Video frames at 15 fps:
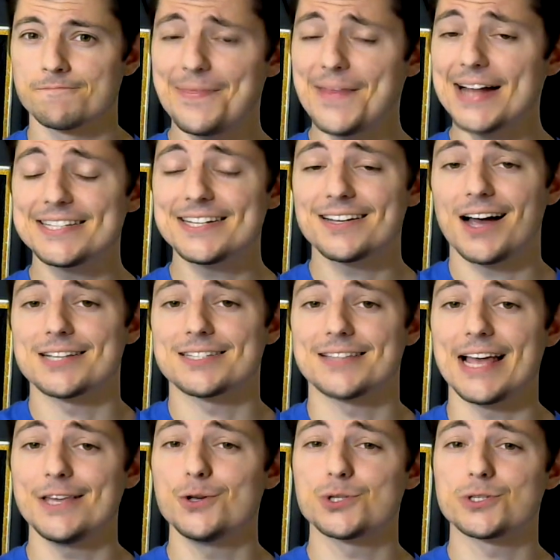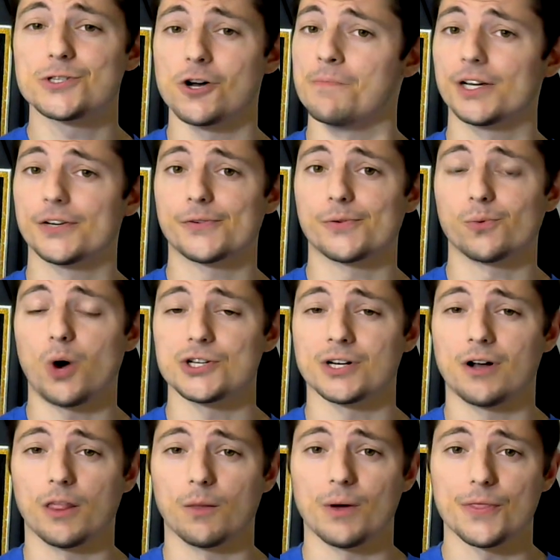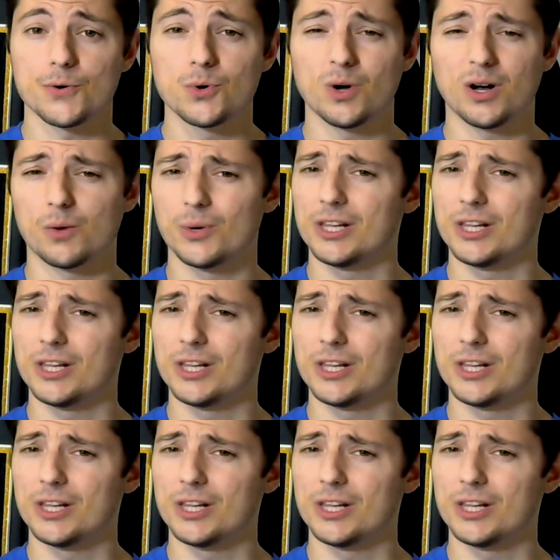And that's it, guys. Thank you so much for watching all the way through.